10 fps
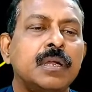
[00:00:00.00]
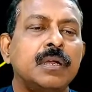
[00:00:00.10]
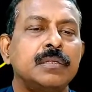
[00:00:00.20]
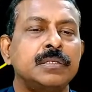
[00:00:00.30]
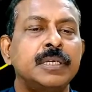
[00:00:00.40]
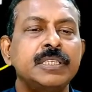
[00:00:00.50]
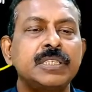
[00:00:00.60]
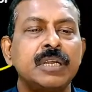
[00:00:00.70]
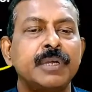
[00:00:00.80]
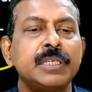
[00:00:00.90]
The
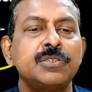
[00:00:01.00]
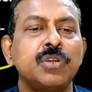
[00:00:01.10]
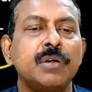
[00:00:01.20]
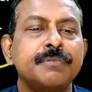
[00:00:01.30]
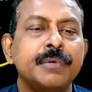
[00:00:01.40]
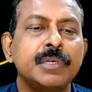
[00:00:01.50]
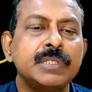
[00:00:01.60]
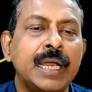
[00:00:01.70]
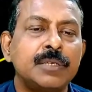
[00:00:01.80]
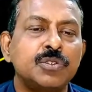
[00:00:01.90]
disadvantage of
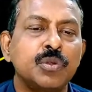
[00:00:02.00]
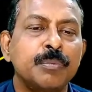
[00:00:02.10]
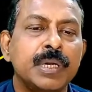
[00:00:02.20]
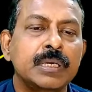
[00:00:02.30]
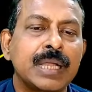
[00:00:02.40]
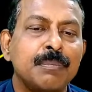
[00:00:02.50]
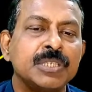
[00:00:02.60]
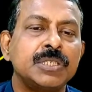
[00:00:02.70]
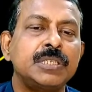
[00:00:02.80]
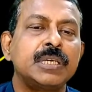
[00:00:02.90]
that
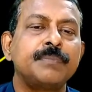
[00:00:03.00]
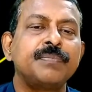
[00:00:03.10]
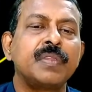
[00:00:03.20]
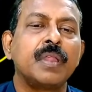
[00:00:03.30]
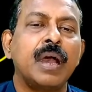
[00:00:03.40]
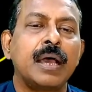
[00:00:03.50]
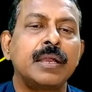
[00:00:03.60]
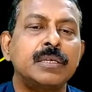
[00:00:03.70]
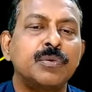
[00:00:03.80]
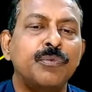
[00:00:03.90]
supercapacitor
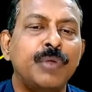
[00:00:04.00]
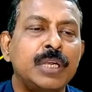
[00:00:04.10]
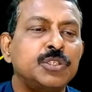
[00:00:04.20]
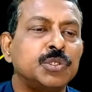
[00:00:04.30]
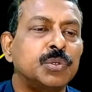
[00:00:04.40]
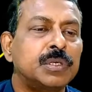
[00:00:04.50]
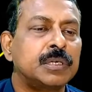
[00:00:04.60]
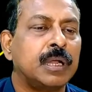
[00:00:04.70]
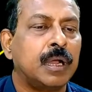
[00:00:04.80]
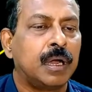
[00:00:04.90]
aren't well suited
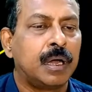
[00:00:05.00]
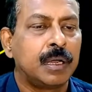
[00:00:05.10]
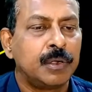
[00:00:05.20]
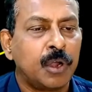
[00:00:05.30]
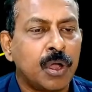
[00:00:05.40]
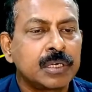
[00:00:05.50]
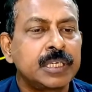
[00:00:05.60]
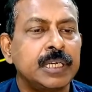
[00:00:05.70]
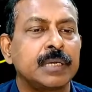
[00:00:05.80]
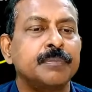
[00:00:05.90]

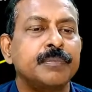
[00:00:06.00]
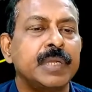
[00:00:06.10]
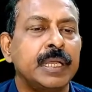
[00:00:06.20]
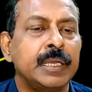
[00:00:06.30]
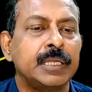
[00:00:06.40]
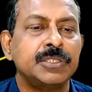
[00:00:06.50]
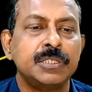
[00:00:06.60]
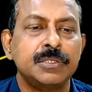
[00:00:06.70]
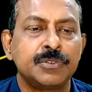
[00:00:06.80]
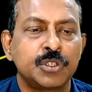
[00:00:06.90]
long-term energy
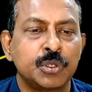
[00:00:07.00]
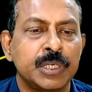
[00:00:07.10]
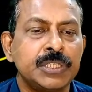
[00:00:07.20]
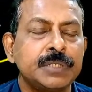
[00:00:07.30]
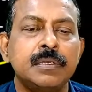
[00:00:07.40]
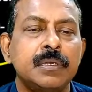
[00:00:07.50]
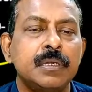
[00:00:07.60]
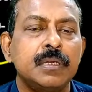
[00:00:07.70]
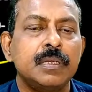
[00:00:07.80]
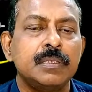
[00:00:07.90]
storage.
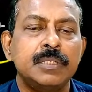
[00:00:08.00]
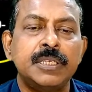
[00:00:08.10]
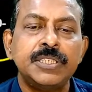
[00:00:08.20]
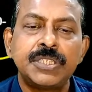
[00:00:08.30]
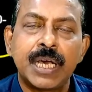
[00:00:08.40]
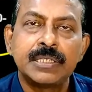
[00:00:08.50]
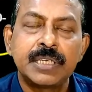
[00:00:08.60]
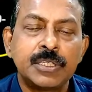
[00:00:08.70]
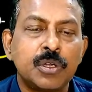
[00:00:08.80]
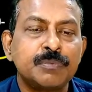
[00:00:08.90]
The discharge rate
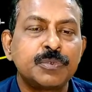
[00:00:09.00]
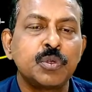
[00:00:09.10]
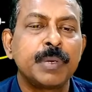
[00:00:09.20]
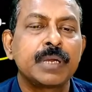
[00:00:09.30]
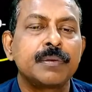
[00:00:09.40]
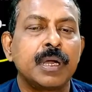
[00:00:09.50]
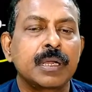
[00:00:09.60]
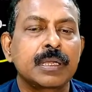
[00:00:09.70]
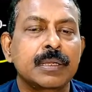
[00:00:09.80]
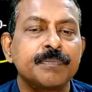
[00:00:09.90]
of
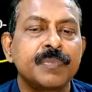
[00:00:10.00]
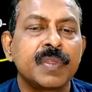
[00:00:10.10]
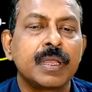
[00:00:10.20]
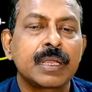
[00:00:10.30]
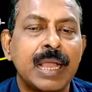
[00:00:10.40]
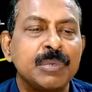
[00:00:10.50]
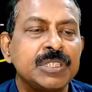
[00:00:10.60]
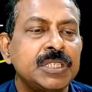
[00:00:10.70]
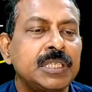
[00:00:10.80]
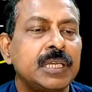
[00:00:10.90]

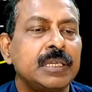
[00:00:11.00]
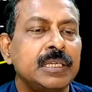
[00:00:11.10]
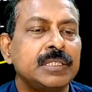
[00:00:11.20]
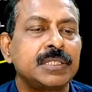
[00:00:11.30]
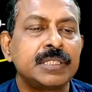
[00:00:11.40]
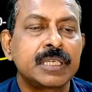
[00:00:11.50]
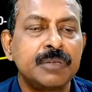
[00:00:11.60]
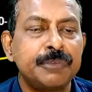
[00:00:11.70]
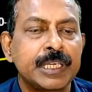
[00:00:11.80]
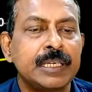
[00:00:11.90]
supercapacitor is
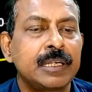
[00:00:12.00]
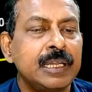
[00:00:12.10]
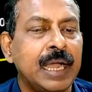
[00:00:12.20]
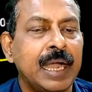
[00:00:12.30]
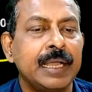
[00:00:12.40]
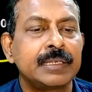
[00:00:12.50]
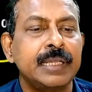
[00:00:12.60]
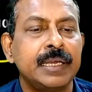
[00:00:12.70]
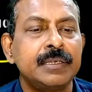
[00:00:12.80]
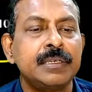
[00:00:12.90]
significantly higher
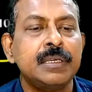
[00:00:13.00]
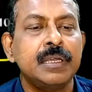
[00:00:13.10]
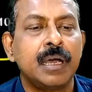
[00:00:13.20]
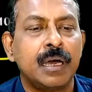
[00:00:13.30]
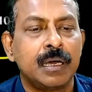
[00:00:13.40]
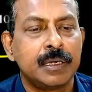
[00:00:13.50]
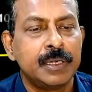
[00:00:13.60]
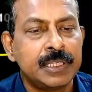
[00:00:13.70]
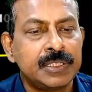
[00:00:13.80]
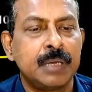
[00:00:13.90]
than
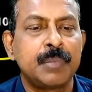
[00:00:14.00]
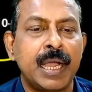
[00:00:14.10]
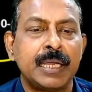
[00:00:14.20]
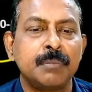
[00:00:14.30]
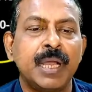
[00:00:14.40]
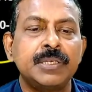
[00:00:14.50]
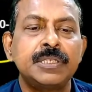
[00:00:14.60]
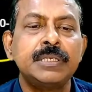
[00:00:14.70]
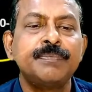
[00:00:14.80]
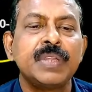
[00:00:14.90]
lithium-ion battery.
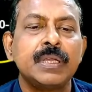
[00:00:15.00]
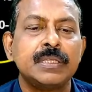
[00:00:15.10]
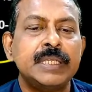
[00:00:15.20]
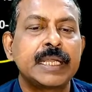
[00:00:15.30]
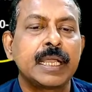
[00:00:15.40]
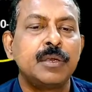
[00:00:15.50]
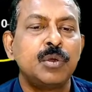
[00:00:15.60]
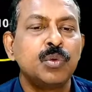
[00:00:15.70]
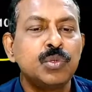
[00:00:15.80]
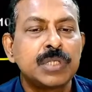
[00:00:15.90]
They can
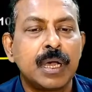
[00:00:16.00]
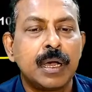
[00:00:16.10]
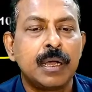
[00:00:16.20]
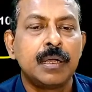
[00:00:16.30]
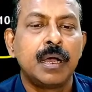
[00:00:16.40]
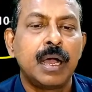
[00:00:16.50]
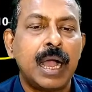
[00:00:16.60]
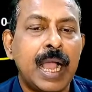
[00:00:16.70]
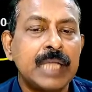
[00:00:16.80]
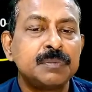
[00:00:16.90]
lose
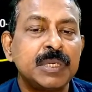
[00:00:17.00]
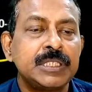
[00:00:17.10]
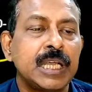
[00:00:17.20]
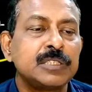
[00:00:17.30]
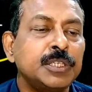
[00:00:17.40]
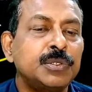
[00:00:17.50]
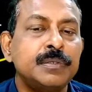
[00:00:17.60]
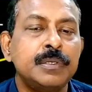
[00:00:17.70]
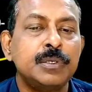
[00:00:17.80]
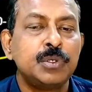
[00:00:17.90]
as much as
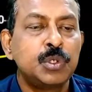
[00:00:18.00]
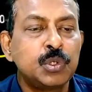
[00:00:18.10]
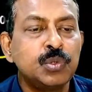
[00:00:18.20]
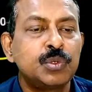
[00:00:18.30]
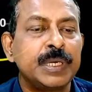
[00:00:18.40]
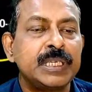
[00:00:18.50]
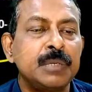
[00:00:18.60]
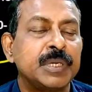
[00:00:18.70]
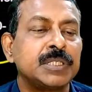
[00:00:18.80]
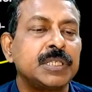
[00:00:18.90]

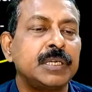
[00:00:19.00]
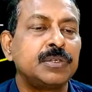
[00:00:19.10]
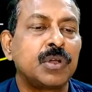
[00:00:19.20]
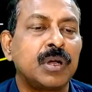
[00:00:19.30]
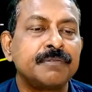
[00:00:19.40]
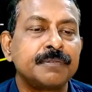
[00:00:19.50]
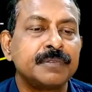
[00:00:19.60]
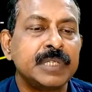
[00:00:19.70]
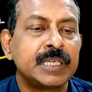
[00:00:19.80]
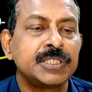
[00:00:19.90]
20% of
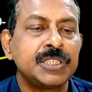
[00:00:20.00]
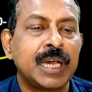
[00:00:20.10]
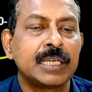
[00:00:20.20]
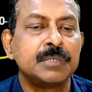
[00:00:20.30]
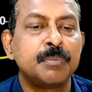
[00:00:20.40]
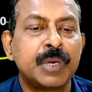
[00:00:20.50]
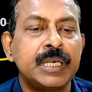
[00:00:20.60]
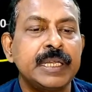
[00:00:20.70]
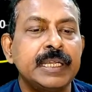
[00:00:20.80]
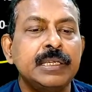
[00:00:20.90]
their charge per
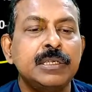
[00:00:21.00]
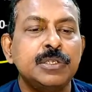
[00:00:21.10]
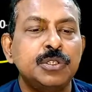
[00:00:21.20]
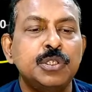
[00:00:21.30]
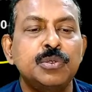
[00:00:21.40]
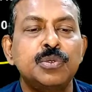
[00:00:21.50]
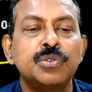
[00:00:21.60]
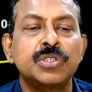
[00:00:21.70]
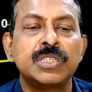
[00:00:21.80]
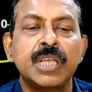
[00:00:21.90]
day due to
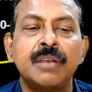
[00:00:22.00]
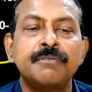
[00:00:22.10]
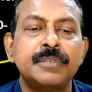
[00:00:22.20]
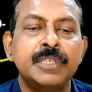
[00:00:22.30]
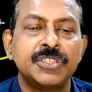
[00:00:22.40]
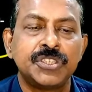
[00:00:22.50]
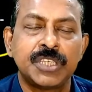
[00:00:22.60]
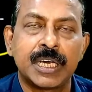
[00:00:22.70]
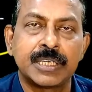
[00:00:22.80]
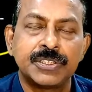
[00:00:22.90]

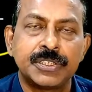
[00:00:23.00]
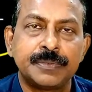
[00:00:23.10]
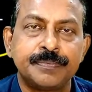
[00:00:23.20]
self-discharge.